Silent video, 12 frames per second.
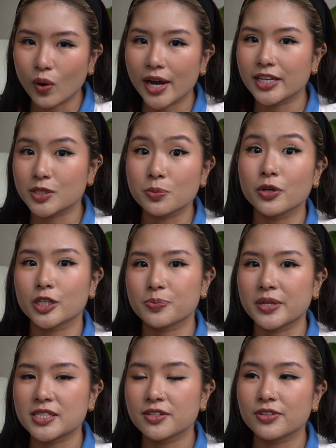why it's more
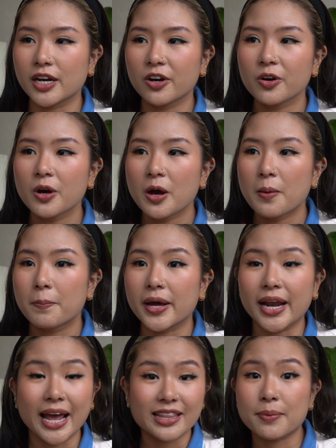expensive now,
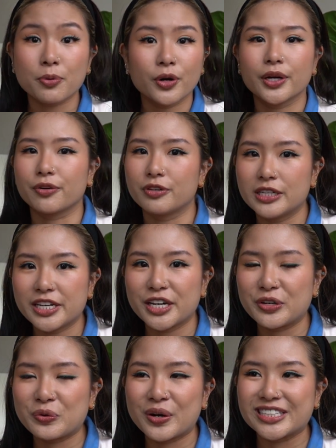but at that point I really
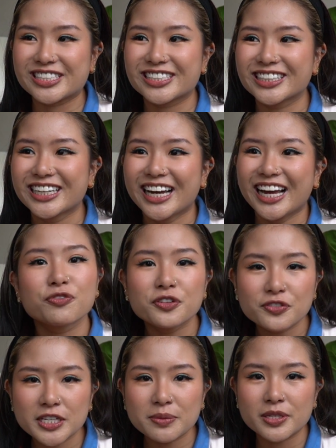had no idea. It's
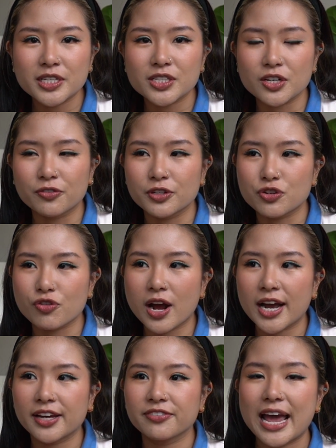15 minutes of a
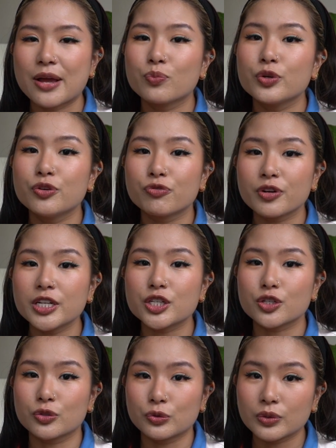drive and we
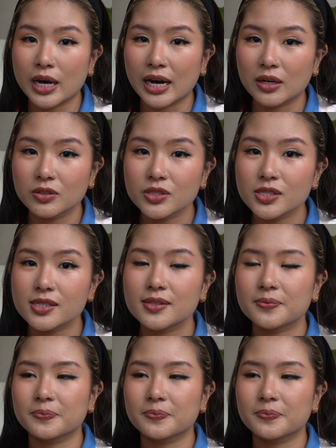reached Gung House